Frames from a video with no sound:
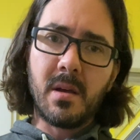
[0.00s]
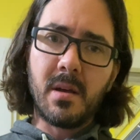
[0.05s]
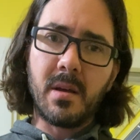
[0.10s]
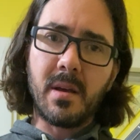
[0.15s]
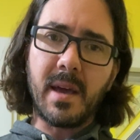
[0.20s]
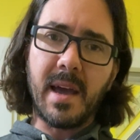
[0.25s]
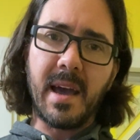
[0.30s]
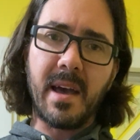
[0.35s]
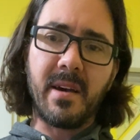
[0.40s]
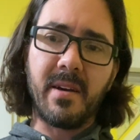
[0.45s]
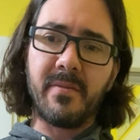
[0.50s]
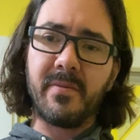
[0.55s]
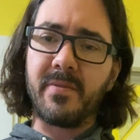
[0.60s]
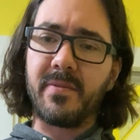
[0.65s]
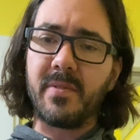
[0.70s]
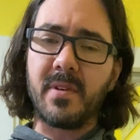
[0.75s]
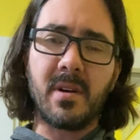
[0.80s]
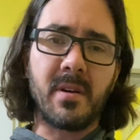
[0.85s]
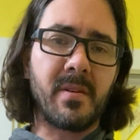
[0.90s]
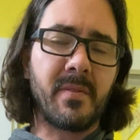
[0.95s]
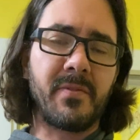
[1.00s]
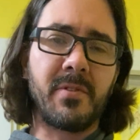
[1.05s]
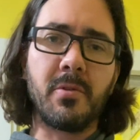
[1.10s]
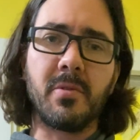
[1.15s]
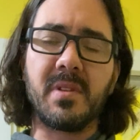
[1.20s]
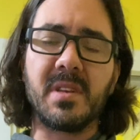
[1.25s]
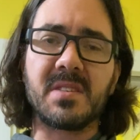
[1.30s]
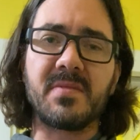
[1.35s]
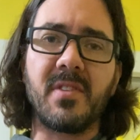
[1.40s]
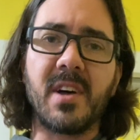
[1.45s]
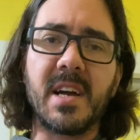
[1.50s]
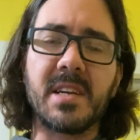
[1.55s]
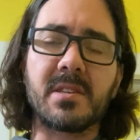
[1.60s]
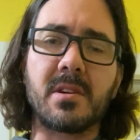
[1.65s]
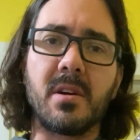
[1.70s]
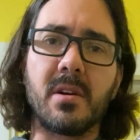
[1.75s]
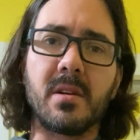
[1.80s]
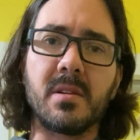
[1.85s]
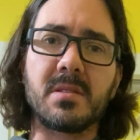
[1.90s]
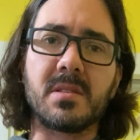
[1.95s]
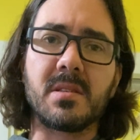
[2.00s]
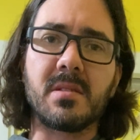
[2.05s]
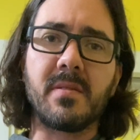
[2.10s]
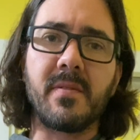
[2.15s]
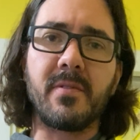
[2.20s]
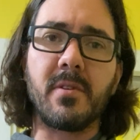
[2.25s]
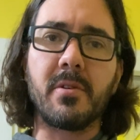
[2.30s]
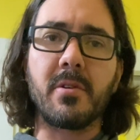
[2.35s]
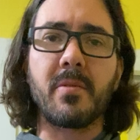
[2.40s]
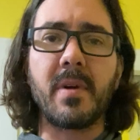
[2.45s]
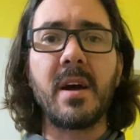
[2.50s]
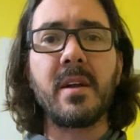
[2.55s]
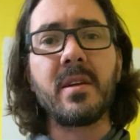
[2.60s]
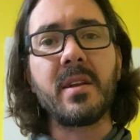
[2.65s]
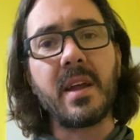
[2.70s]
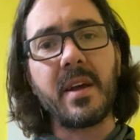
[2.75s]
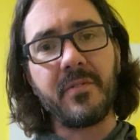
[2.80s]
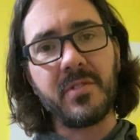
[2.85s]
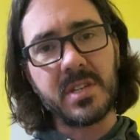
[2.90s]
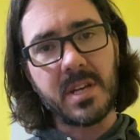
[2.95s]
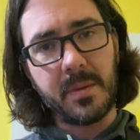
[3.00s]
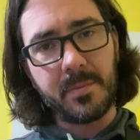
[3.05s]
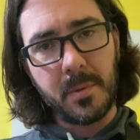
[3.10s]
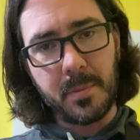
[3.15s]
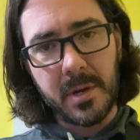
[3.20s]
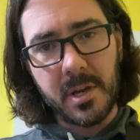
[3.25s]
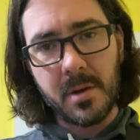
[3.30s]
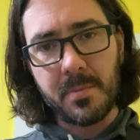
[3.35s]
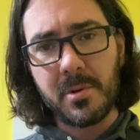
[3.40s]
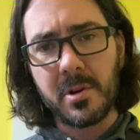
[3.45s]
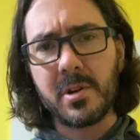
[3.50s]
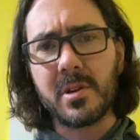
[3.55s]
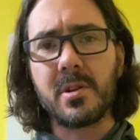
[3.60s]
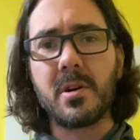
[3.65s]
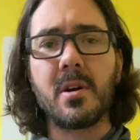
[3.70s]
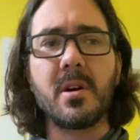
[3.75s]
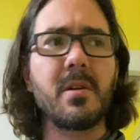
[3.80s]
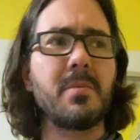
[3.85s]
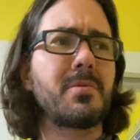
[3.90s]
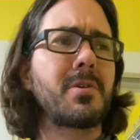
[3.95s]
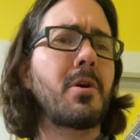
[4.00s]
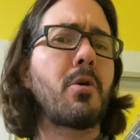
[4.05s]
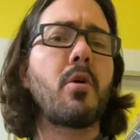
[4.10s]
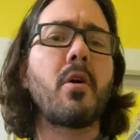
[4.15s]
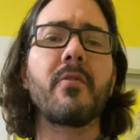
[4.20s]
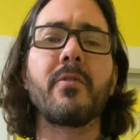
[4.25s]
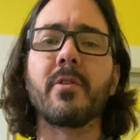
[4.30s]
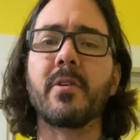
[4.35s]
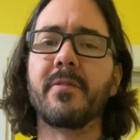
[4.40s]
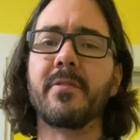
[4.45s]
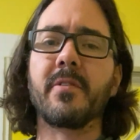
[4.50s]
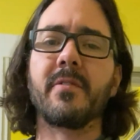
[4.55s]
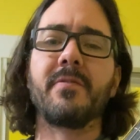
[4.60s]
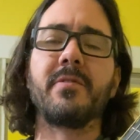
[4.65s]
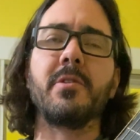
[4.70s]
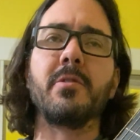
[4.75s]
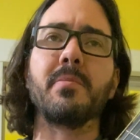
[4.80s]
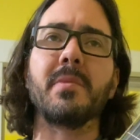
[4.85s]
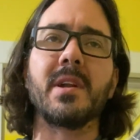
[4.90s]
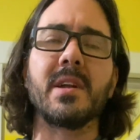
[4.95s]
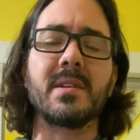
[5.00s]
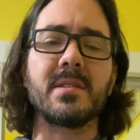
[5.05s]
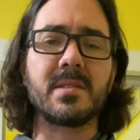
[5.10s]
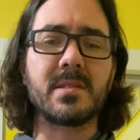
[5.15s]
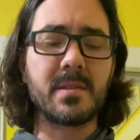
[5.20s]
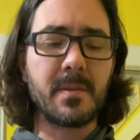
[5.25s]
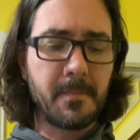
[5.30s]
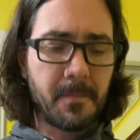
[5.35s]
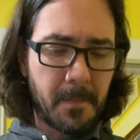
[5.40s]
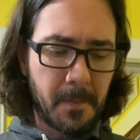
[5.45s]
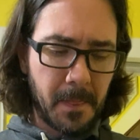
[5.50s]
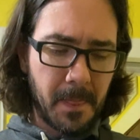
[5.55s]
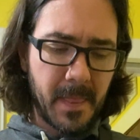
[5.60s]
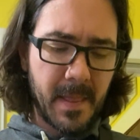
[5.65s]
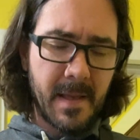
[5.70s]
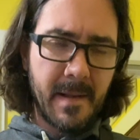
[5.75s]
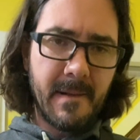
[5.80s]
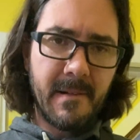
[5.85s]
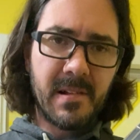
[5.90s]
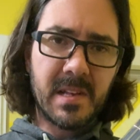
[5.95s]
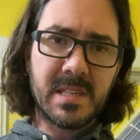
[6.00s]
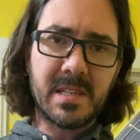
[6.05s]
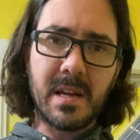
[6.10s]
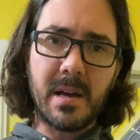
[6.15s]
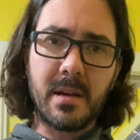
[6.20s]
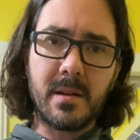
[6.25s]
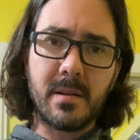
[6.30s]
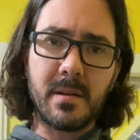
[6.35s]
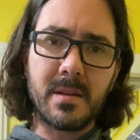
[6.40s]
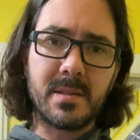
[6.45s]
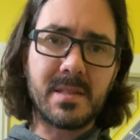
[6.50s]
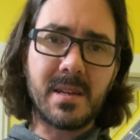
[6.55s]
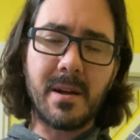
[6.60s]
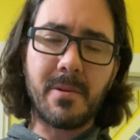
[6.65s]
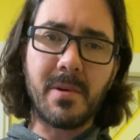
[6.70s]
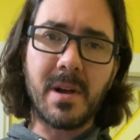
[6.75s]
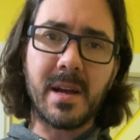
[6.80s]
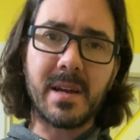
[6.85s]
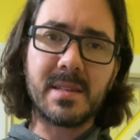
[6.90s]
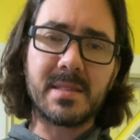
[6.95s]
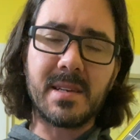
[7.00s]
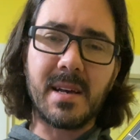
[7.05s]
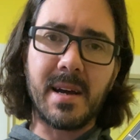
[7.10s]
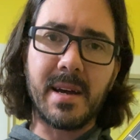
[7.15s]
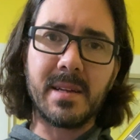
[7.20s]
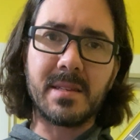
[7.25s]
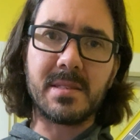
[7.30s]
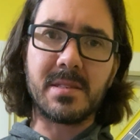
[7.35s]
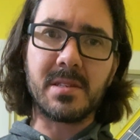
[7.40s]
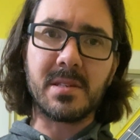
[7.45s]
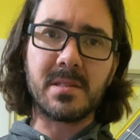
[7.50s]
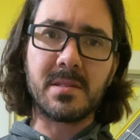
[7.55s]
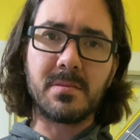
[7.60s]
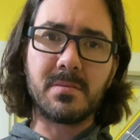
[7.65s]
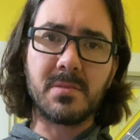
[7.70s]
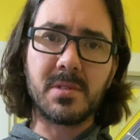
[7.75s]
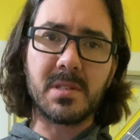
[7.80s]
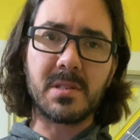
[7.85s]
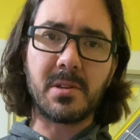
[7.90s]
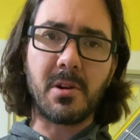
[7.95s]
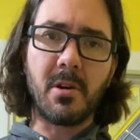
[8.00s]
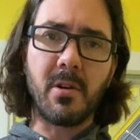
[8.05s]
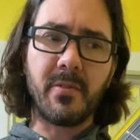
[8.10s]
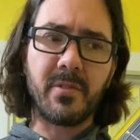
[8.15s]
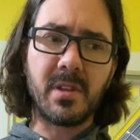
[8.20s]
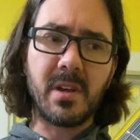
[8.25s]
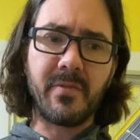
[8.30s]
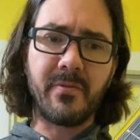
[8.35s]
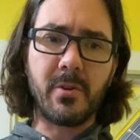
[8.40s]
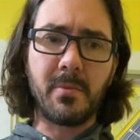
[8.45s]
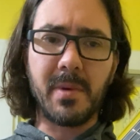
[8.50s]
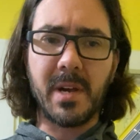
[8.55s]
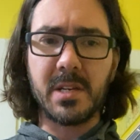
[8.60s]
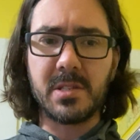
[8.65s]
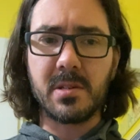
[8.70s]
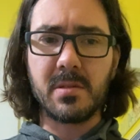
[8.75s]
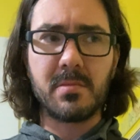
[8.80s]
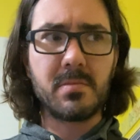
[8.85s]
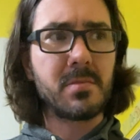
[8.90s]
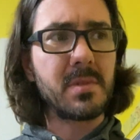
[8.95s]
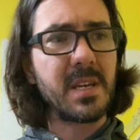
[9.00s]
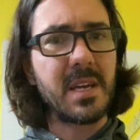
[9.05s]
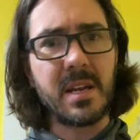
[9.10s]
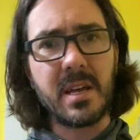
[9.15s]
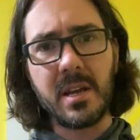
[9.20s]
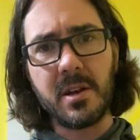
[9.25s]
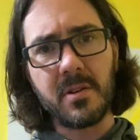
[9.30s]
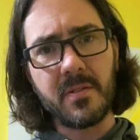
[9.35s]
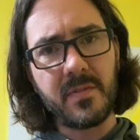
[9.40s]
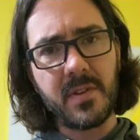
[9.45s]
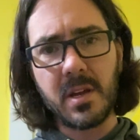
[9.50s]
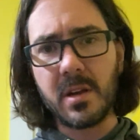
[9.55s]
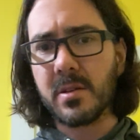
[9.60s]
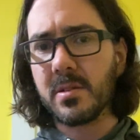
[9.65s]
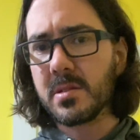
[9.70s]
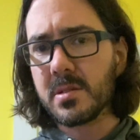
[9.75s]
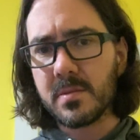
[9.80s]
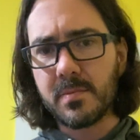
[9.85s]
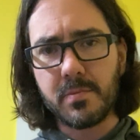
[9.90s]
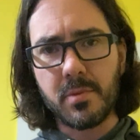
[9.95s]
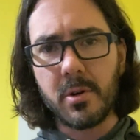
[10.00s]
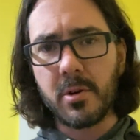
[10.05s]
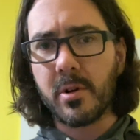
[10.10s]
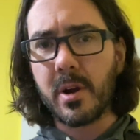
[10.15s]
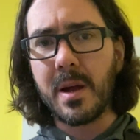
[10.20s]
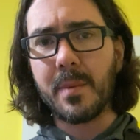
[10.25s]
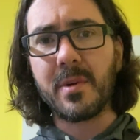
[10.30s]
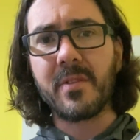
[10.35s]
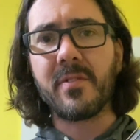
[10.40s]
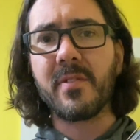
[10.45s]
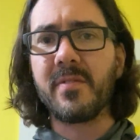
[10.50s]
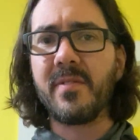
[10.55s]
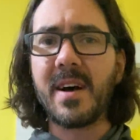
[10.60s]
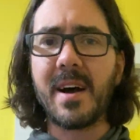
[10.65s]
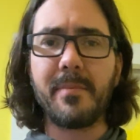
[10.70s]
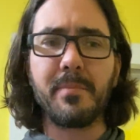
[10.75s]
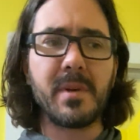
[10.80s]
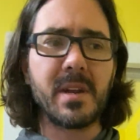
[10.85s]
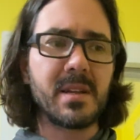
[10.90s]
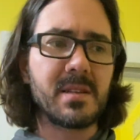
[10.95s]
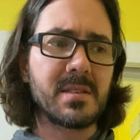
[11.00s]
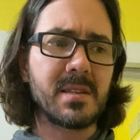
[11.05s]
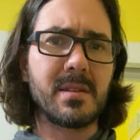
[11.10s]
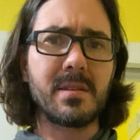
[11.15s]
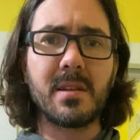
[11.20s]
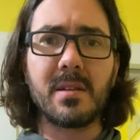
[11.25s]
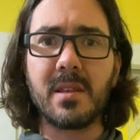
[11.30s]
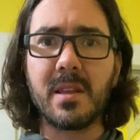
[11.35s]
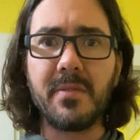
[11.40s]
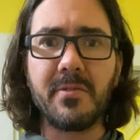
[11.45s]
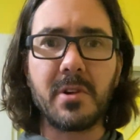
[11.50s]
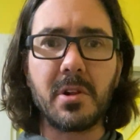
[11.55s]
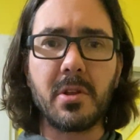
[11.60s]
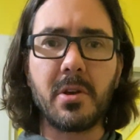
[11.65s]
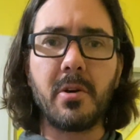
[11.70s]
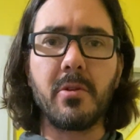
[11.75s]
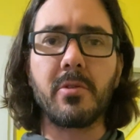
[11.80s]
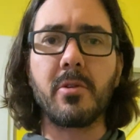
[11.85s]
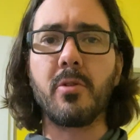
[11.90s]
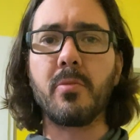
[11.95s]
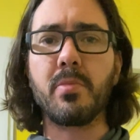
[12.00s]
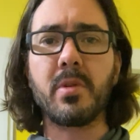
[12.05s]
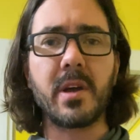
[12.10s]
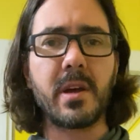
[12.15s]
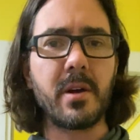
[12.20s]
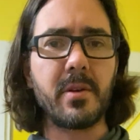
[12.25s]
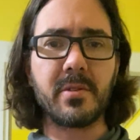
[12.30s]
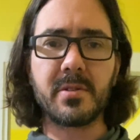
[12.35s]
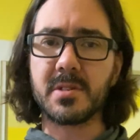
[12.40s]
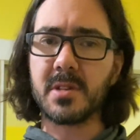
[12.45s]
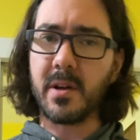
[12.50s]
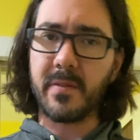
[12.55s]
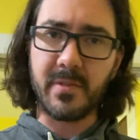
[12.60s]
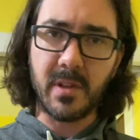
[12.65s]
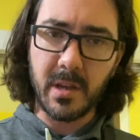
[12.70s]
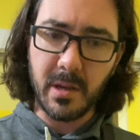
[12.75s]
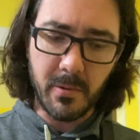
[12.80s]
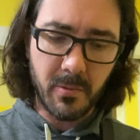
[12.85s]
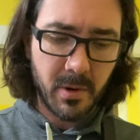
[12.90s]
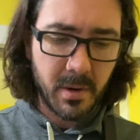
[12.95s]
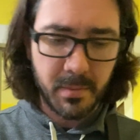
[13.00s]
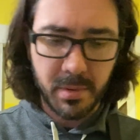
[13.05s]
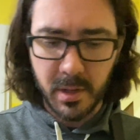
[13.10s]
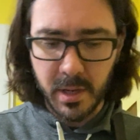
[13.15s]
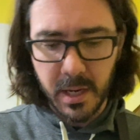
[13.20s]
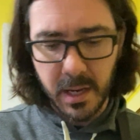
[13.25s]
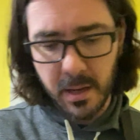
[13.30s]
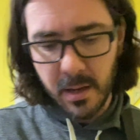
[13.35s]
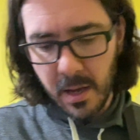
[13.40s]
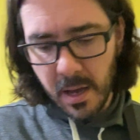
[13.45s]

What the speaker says: have a few of these flashcards floating around, and every time you pick up your guitar, go over it for a few minutes. It's not rocket science. Just go over the information, get it in your fingers, program it for 5 minutes, and then leave it alone. Go play other stuff that you want to play.